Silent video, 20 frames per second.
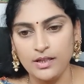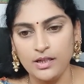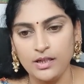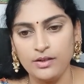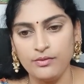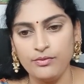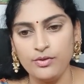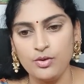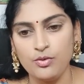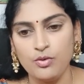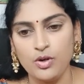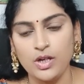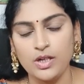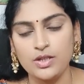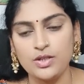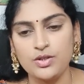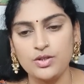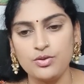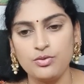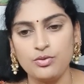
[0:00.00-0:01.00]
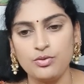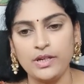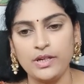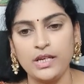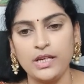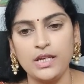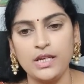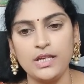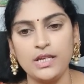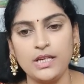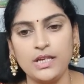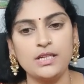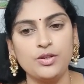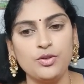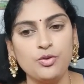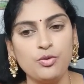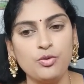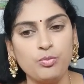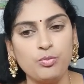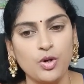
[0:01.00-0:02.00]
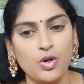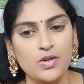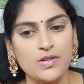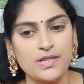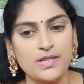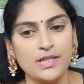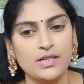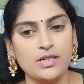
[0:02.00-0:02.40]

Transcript: If you want to create a new project,